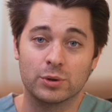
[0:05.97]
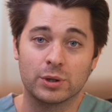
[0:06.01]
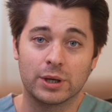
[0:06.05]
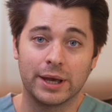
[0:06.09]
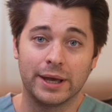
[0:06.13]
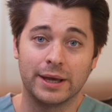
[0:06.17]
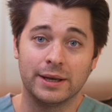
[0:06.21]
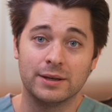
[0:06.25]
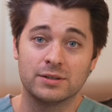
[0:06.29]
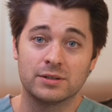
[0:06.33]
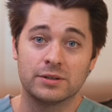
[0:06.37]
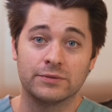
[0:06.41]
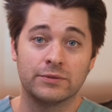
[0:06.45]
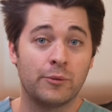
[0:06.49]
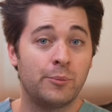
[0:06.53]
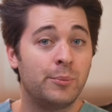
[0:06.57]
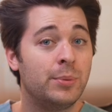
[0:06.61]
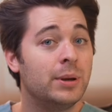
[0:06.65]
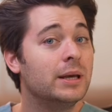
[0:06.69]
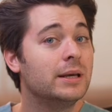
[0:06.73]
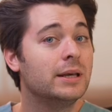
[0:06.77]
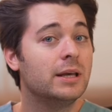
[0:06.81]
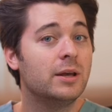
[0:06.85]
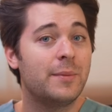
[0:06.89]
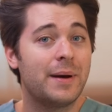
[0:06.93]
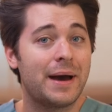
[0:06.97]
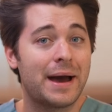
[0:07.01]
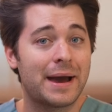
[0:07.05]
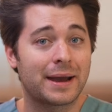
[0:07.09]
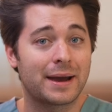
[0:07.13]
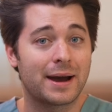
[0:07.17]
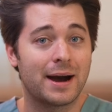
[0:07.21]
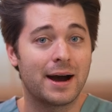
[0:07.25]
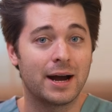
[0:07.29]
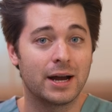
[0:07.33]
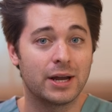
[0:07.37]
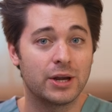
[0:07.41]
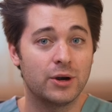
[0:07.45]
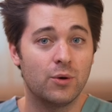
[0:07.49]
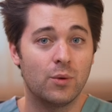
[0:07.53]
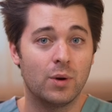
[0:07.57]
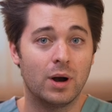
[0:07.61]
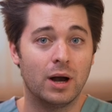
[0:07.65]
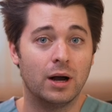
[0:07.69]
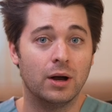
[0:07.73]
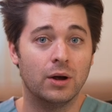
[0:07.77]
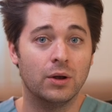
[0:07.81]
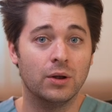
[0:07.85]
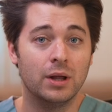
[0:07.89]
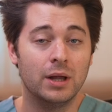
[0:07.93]
a case of a piggyback
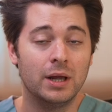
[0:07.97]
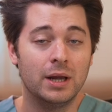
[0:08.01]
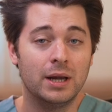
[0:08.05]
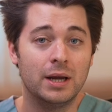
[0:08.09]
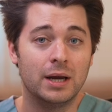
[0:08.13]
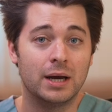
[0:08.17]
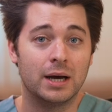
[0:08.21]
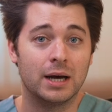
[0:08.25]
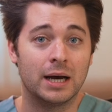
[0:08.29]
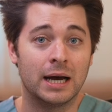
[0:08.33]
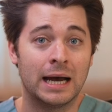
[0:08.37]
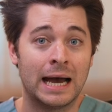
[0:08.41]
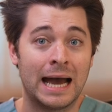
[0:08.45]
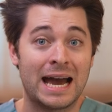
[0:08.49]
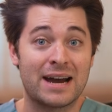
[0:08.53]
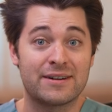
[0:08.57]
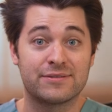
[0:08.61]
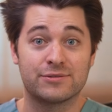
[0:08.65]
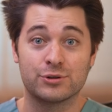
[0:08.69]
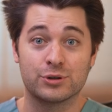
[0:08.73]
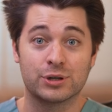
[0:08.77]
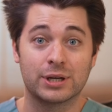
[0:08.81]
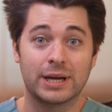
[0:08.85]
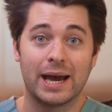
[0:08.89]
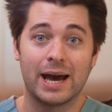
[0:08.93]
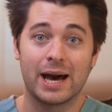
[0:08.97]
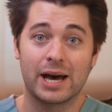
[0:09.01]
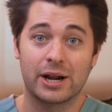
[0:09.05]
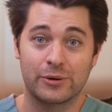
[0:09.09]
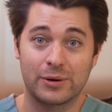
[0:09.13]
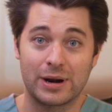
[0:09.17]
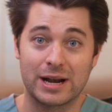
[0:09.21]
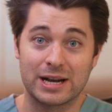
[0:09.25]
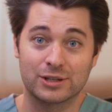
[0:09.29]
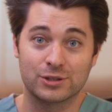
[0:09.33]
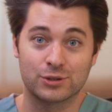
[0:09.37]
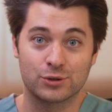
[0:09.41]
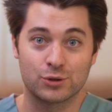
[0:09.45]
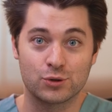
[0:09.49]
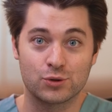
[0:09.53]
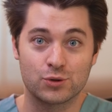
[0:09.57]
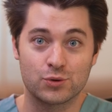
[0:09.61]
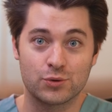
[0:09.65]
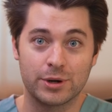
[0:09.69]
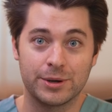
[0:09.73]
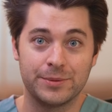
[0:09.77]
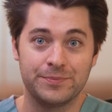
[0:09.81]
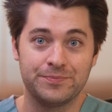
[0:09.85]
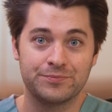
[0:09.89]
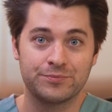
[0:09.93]
IOL after cataract
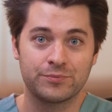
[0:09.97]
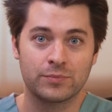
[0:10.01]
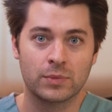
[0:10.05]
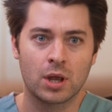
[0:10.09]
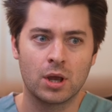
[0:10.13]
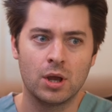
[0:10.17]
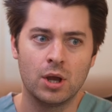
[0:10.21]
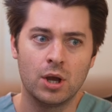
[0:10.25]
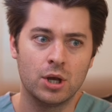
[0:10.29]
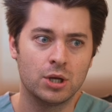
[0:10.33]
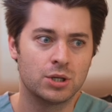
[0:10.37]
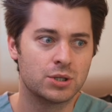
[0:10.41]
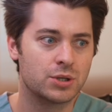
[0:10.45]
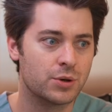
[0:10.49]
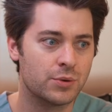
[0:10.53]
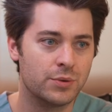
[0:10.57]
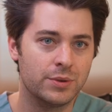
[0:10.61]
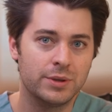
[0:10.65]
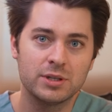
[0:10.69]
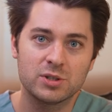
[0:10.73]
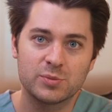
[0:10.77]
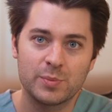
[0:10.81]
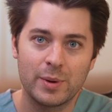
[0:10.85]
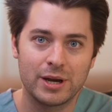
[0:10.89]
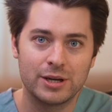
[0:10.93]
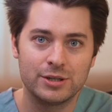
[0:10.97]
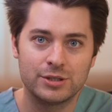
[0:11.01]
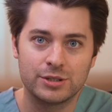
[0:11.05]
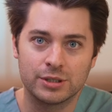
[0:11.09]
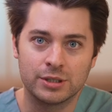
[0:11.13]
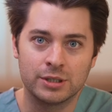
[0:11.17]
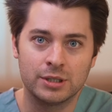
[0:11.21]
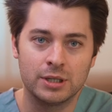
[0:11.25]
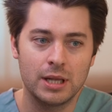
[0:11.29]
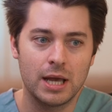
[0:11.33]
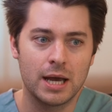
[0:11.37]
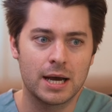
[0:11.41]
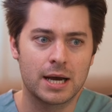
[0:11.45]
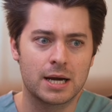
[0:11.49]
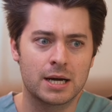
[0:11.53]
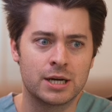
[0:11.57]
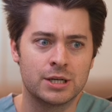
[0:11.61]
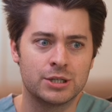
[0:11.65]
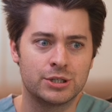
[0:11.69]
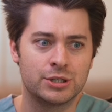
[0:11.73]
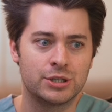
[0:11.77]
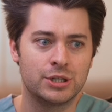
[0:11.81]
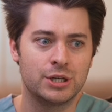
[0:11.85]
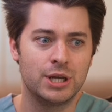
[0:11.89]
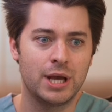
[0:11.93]
surgery. So this patient,
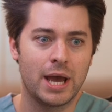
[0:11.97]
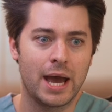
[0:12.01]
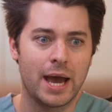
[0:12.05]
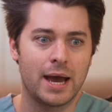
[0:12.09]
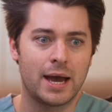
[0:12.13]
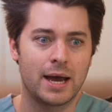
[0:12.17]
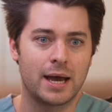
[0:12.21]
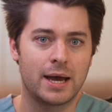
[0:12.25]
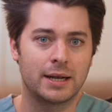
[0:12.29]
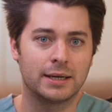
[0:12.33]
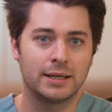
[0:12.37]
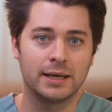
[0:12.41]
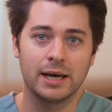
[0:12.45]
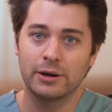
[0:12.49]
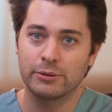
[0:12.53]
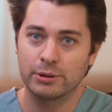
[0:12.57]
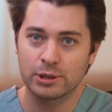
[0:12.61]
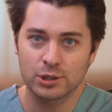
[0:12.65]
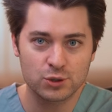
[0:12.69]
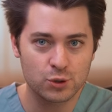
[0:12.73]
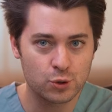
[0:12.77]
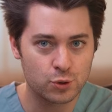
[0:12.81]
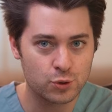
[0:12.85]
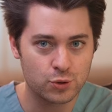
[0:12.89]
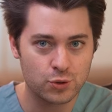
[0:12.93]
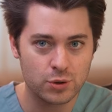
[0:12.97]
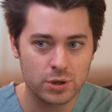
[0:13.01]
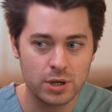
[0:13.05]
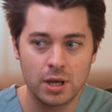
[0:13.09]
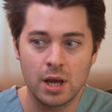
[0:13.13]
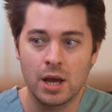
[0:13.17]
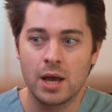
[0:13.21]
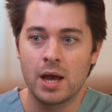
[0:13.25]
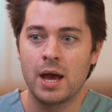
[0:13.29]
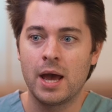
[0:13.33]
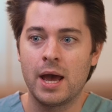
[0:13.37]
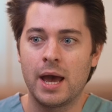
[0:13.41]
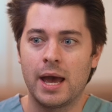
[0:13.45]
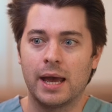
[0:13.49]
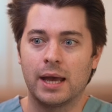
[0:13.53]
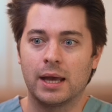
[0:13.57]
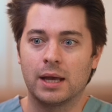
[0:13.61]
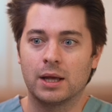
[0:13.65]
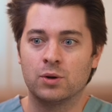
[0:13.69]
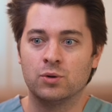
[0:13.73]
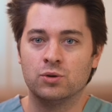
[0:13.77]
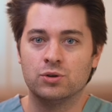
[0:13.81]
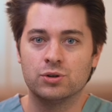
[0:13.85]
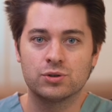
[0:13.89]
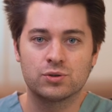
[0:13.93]
she had cataract surgery
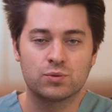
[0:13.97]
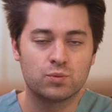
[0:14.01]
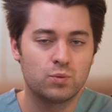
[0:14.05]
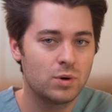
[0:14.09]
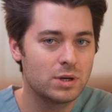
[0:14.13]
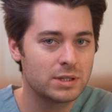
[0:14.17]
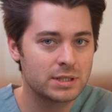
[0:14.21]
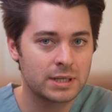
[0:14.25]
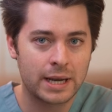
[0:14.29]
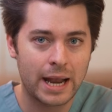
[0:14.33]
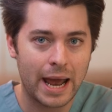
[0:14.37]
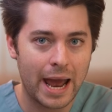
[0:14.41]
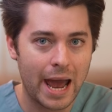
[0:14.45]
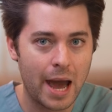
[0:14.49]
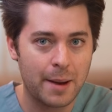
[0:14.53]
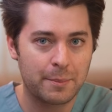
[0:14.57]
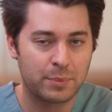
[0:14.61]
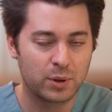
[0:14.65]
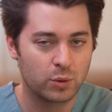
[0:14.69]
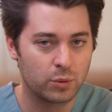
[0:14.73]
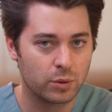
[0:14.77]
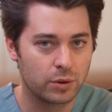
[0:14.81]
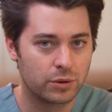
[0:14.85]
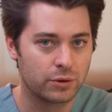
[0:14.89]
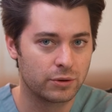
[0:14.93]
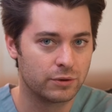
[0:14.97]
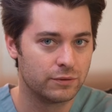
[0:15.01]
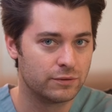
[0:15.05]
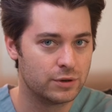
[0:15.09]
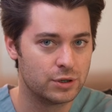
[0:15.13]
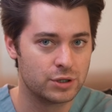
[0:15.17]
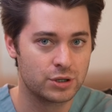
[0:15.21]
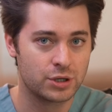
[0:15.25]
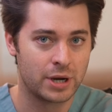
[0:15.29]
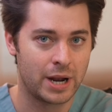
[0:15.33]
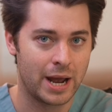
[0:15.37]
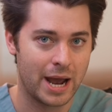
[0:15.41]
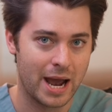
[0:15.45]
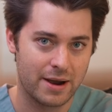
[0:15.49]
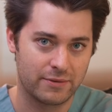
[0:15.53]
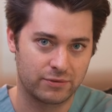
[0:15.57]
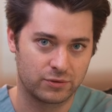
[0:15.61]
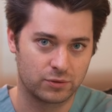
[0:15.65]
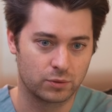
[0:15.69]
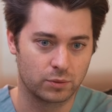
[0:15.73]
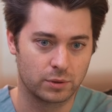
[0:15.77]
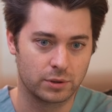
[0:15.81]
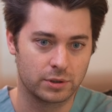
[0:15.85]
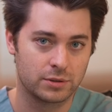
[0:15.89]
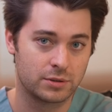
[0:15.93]
and just wasn't happy with her vision
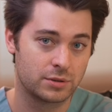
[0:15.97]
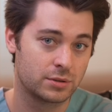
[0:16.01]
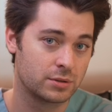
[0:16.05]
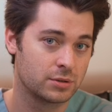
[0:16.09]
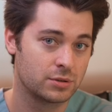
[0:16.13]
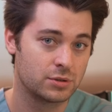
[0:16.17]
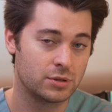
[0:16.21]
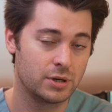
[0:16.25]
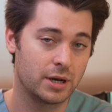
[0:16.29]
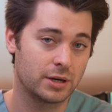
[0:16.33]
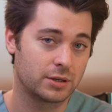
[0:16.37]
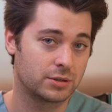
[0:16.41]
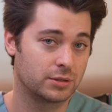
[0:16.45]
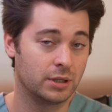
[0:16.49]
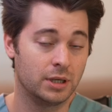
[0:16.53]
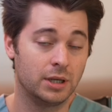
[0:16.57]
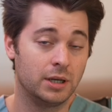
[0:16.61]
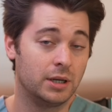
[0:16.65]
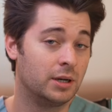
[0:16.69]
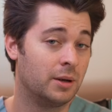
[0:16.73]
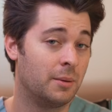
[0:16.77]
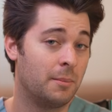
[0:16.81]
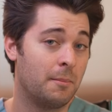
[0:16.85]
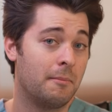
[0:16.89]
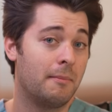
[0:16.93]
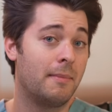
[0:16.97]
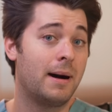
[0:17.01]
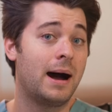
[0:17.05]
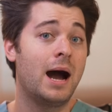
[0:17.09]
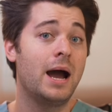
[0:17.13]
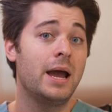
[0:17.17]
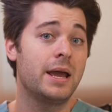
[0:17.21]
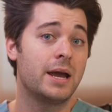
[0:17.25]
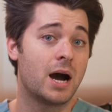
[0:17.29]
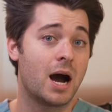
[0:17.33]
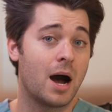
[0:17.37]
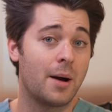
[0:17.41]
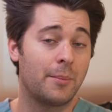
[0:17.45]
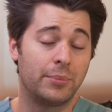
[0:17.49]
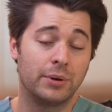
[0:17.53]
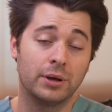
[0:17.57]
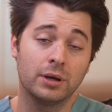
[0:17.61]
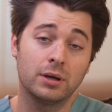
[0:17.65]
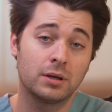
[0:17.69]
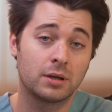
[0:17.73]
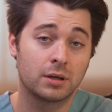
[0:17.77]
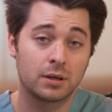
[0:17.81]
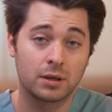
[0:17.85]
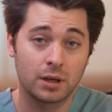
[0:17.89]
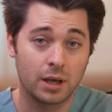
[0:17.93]
afterwards. She actually ended up
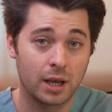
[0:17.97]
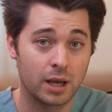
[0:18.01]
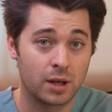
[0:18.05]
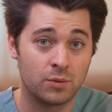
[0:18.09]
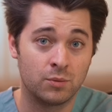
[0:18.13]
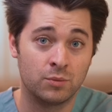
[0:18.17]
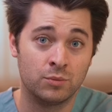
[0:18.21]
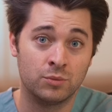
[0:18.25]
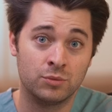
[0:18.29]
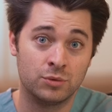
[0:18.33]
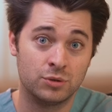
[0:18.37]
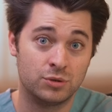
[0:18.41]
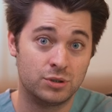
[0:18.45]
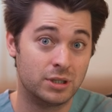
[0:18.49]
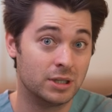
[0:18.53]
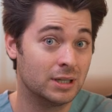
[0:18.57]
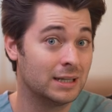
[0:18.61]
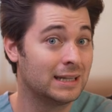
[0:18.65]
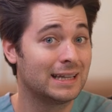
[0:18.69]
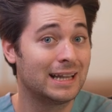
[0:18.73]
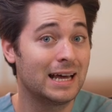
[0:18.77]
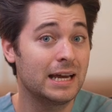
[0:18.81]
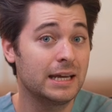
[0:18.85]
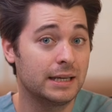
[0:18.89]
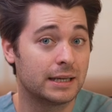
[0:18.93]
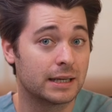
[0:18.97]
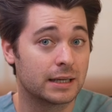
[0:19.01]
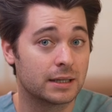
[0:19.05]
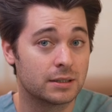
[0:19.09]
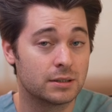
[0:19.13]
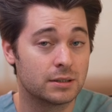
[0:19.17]
myopic and didn't like it,